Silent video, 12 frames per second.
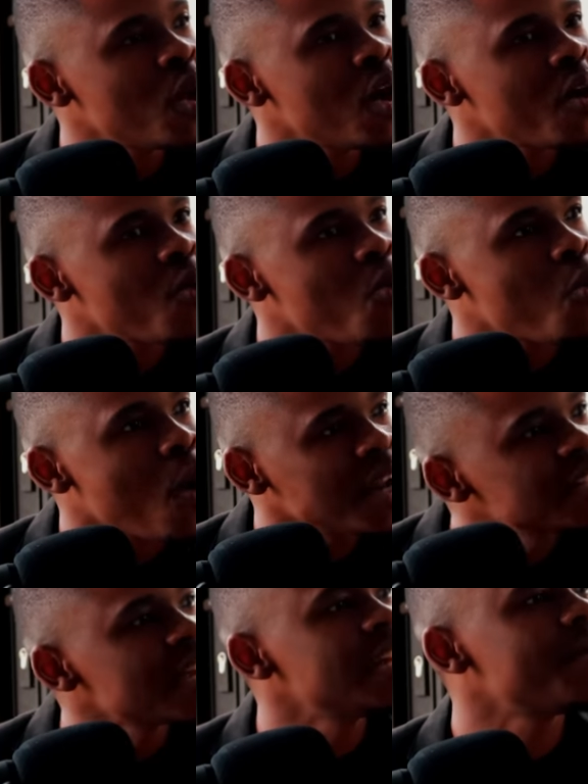do you
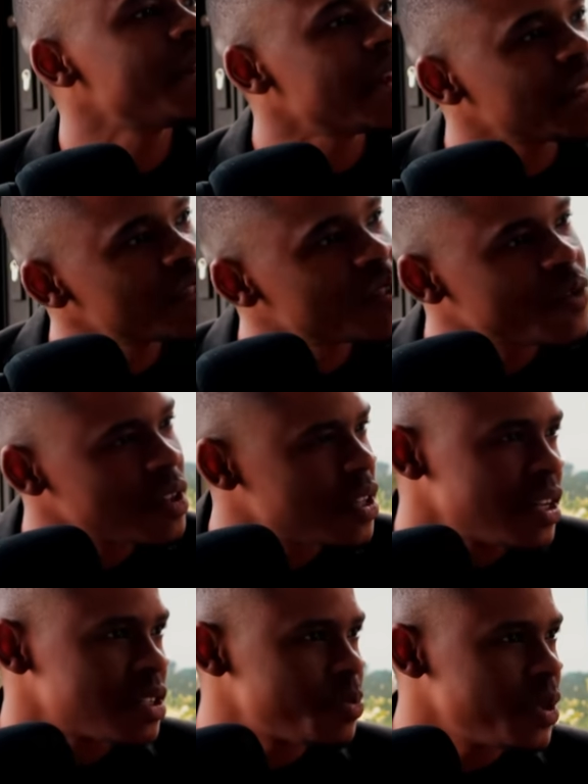want anybody else
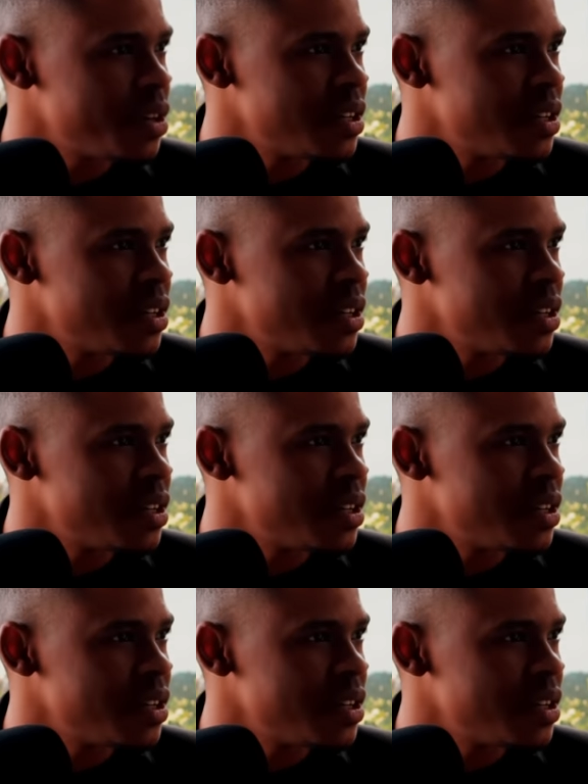to feel that